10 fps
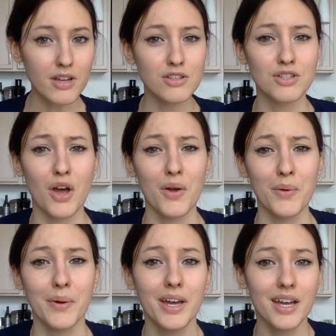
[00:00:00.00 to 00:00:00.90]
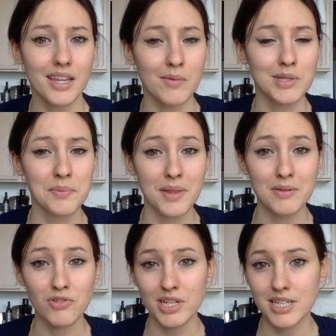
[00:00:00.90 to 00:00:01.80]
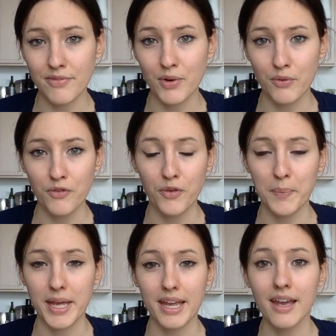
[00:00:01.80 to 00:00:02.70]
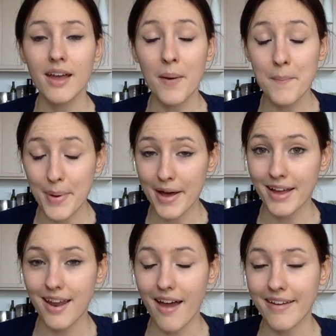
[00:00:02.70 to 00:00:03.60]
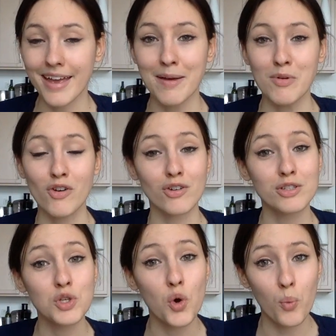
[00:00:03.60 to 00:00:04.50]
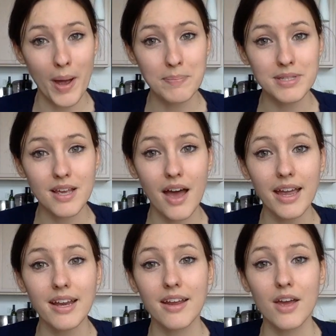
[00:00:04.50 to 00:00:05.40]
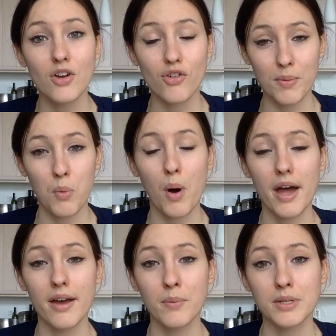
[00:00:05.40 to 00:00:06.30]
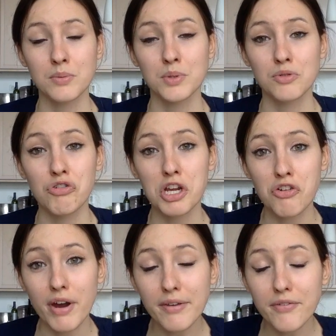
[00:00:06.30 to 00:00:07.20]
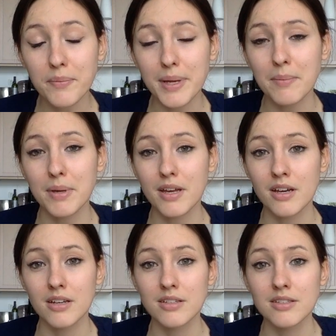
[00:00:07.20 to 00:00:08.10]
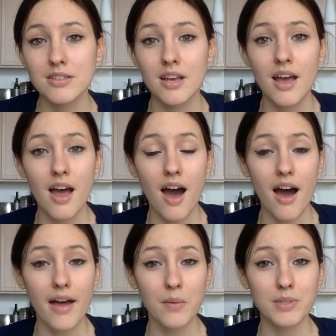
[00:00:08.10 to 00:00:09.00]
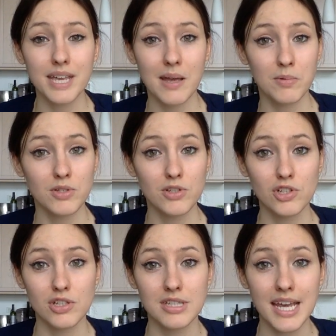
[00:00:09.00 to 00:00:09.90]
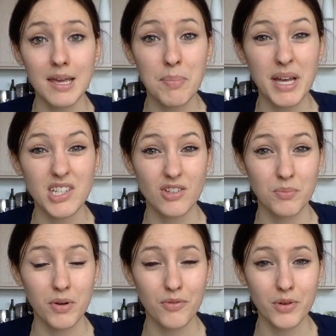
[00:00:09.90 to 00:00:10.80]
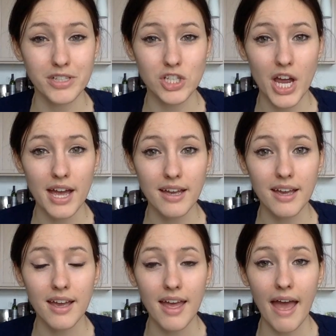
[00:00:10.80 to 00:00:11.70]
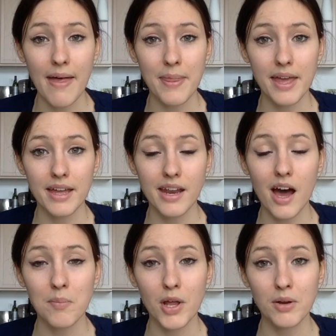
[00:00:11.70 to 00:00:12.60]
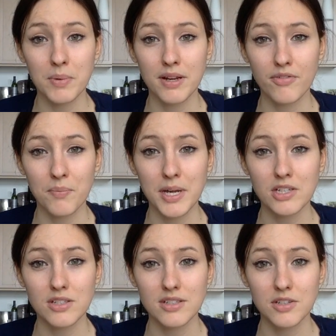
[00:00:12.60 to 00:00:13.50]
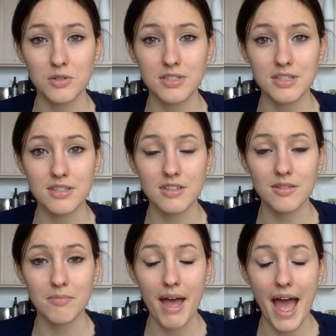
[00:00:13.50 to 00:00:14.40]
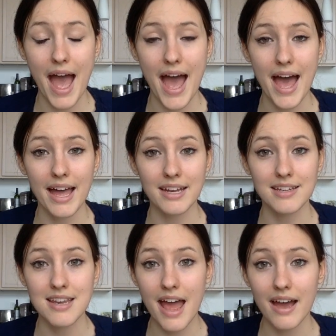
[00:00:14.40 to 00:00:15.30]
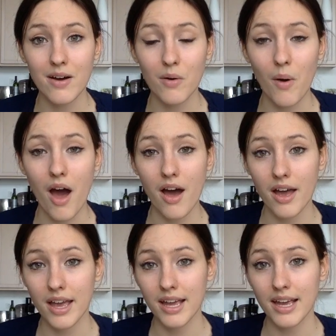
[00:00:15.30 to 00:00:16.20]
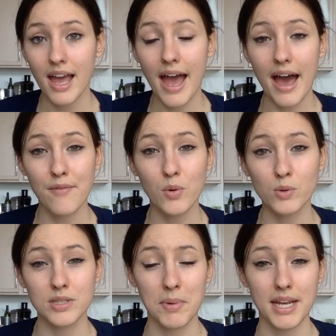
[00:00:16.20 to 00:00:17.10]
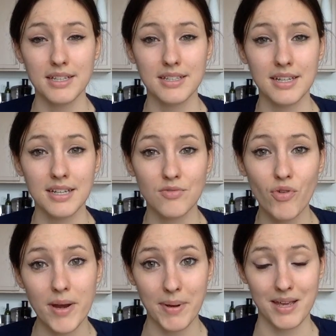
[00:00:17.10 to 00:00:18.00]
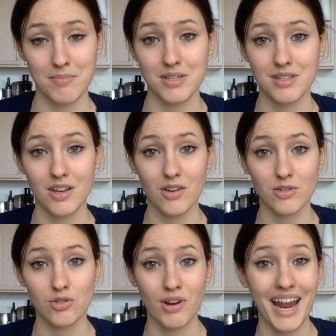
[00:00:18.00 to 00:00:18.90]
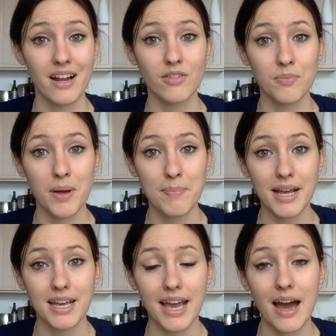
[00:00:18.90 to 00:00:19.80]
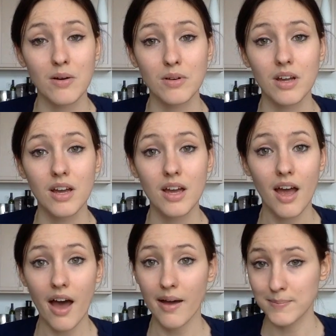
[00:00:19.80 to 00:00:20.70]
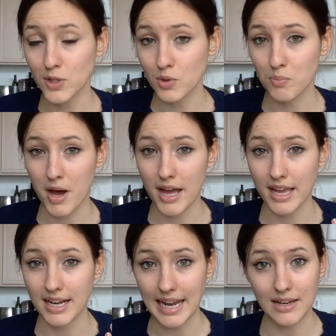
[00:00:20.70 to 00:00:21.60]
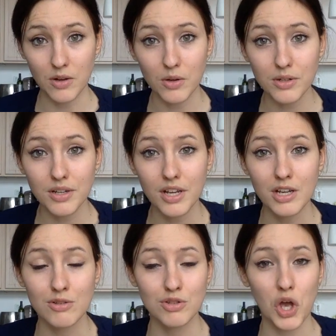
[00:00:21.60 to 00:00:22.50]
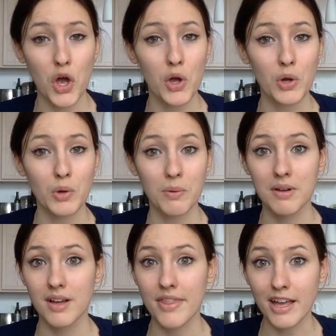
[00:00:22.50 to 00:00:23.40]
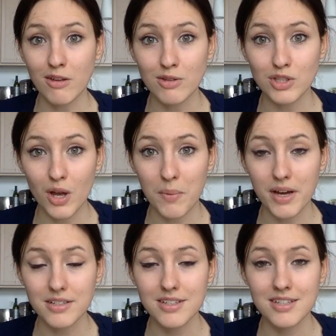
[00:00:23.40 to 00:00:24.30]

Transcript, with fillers: So that was something that was really difficult for me. But I came across your website Cribwire, which was really great for me because I was able to just take a picture of my void check and then upload my information into your system. And now I have automated rent payments that go straight out of my bank account um, to my landlord. So thank you so much.